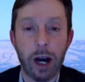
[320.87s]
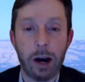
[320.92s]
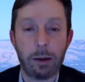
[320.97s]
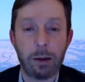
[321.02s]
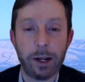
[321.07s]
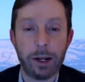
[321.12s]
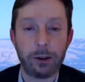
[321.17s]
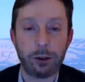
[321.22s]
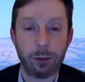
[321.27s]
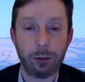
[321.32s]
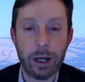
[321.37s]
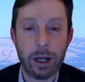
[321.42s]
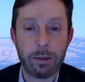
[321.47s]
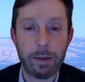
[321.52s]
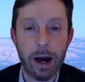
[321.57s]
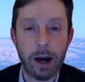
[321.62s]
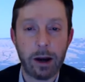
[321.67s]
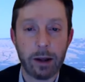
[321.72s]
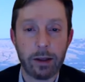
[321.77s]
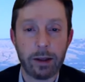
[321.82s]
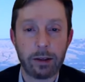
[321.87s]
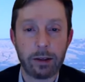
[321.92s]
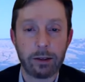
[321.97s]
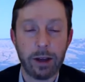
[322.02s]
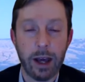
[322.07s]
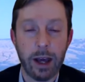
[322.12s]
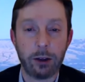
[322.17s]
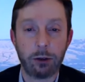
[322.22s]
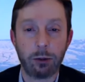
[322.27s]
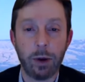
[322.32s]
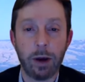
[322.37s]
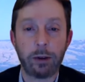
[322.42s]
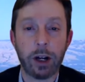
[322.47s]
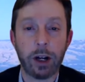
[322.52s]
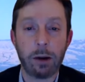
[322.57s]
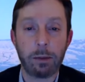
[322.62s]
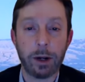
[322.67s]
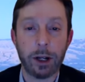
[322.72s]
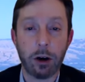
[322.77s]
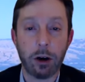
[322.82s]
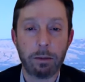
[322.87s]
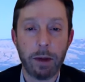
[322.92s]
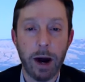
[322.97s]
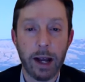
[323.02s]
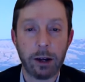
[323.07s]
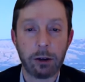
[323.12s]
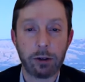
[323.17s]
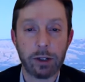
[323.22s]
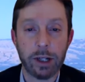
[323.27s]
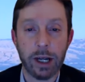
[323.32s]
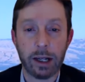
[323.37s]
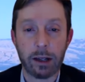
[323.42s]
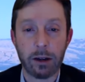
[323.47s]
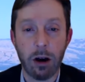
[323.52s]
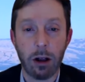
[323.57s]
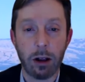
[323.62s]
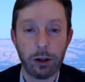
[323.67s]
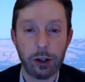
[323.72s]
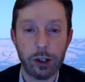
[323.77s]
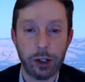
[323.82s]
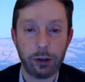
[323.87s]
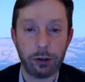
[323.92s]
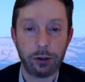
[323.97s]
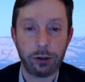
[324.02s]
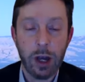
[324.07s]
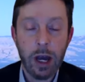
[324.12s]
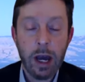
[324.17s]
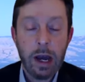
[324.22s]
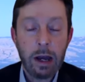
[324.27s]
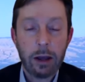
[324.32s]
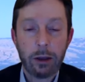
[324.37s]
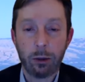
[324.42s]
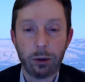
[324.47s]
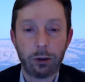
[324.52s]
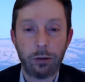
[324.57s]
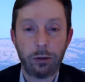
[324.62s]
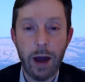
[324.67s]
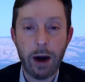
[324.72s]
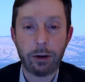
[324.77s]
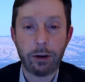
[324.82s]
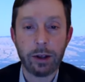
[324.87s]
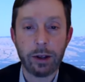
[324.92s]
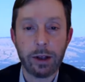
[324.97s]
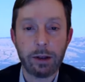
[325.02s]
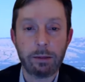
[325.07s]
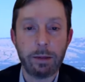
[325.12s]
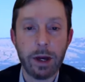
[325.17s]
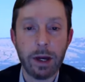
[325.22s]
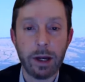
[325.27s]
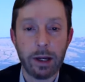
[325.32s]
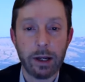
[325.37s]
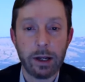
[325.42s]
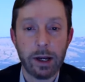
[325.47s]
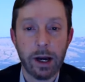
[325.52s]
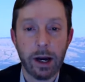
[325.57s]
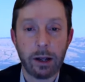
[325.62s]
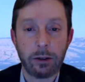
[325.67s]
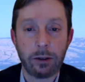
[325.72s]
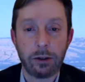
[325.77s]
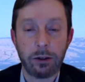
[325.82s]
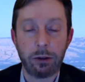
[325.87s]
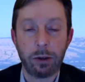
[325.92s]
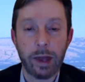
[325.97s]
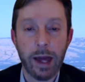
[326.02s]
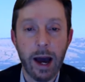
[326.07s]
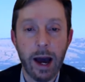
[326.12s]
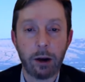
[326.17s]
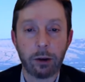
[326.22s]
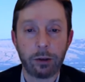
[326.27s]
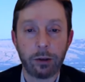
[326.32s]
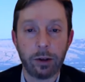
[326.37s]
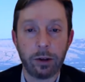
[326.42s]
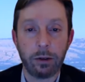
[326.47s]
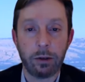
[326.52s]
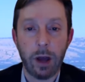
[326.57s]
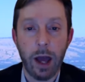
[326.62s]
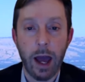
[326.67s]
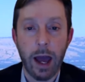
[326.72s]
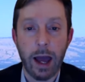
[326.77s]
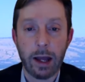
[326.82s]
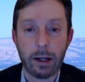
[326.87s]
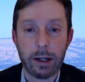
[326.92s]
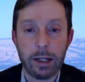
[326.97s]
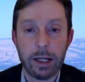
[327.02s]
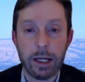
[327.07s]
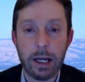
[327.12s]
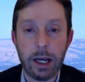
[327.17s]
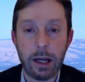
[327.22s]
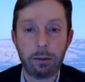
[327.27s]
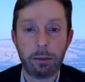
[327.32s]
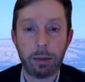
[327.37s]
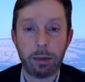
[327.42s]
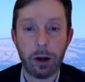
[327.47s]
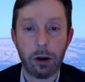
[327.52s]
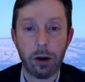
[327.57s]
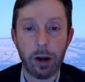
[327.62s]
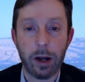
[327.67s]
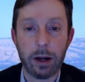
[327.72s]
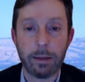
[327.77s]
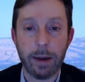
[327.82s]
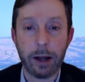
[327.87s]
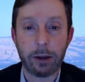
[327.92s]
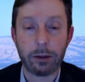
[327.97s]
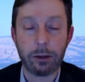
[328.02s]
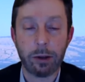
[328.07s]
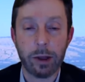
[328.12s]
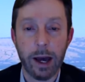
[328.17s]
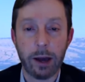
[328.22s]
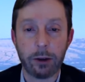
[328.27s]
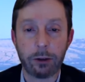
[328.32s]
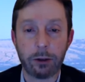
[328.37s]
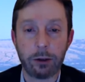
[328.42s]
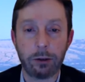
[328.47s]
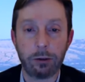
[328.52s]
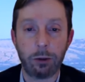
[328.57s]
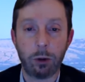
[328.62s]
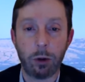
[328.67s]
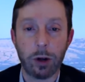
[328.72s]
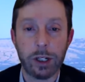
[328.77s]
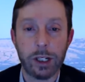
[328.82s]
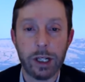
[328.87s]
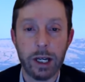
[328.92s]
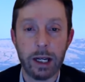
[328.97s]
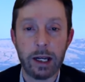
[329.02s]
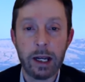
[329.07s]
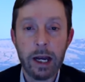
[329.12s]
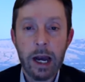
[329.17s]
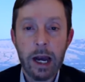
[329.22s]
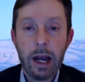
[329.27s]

company to speak about in this case. We have a company called Myco Technologies that was founded in the mid 2010 period, about 2014,